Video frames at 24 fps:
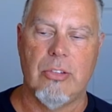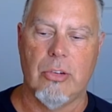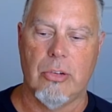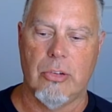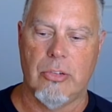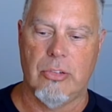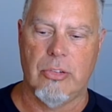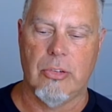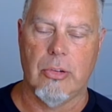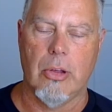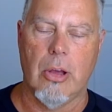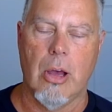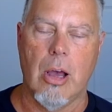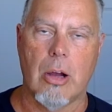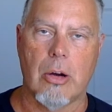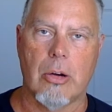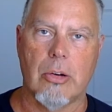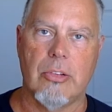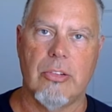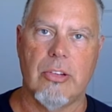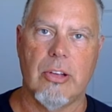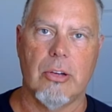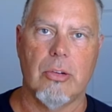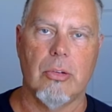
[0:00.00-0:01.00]
Your
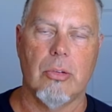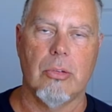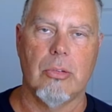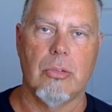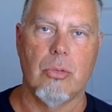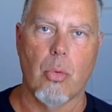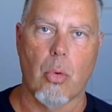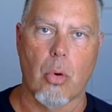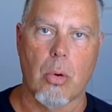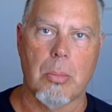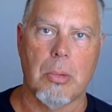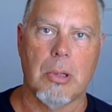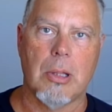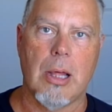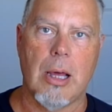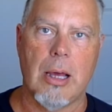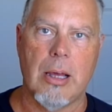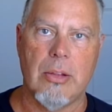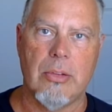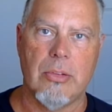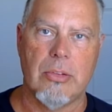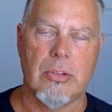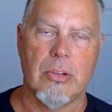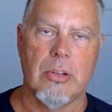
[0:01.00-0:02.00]
hunger signals
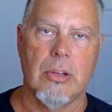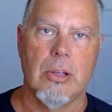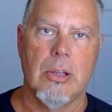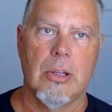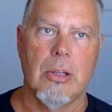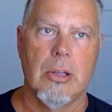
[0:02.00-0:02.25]
normalize.